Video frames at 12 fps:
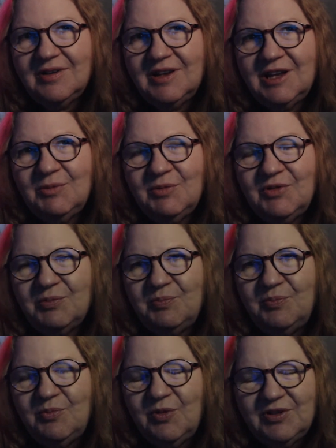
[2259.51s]

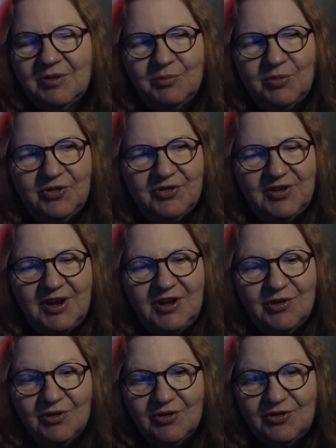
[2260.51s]
Was it Bush
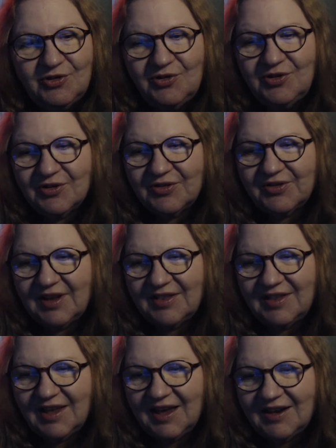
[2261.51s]
Senior or Junior said
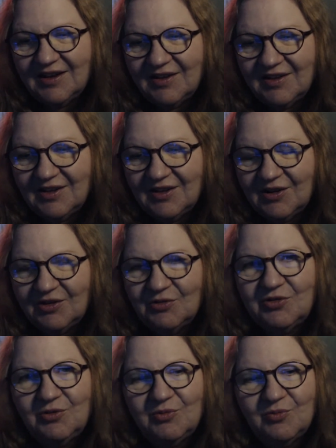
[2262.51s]
that?
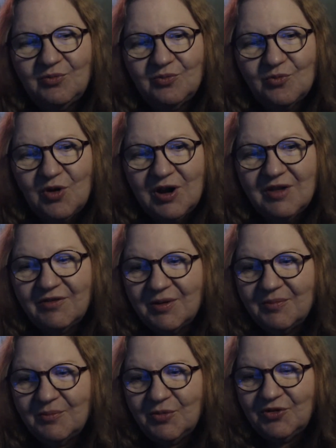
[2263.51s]
There's one of
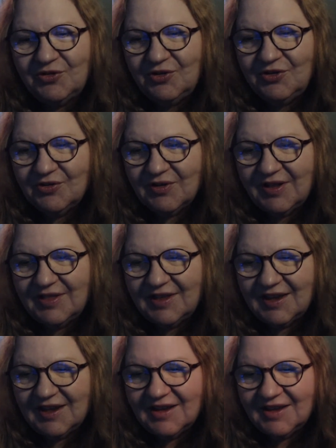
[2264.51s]
them, Bush Junior, I
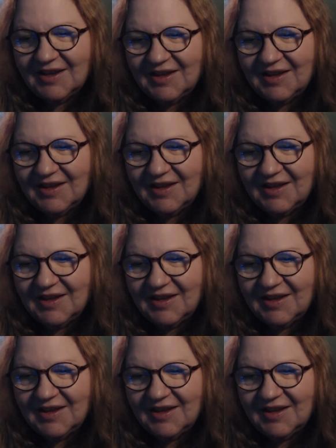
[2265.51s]
think.